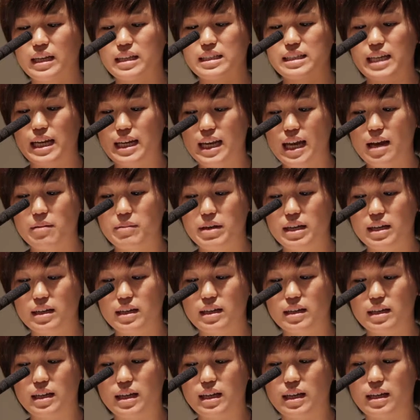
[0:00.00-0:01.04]

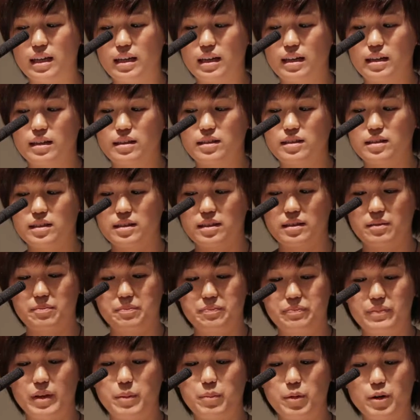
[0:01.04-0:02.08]
Dynamic is
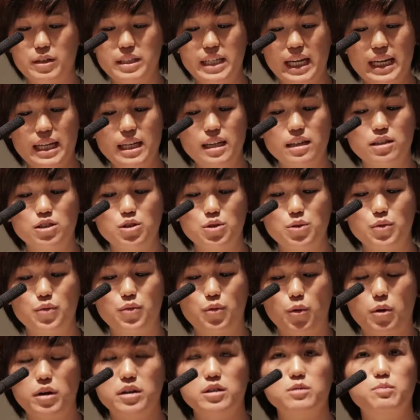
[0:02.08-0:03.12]
pertaining to
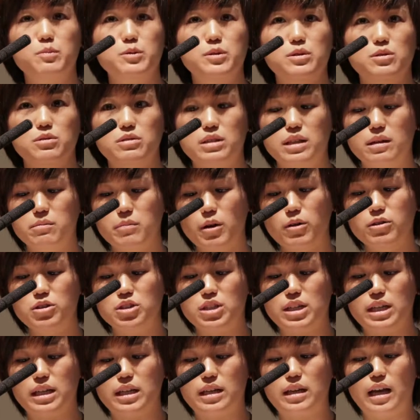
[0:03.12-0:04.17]
force producing
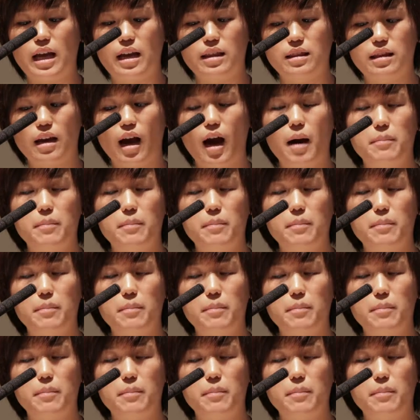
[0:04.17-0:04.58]
motion and the